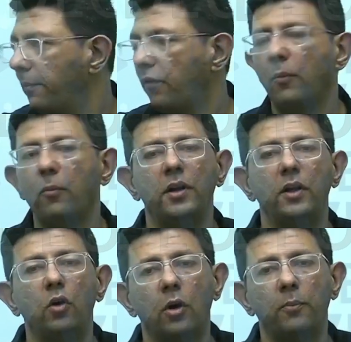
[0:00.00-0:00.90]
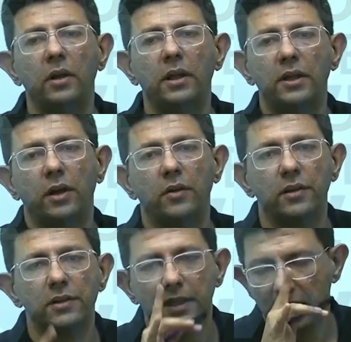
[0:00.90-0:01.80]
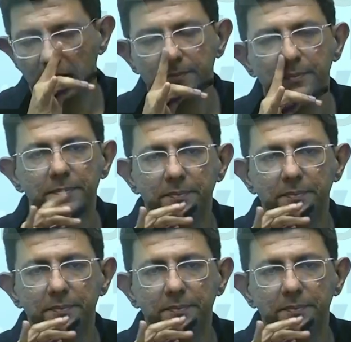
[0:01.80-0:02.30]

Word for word: from oligo or poly in your entrance exam,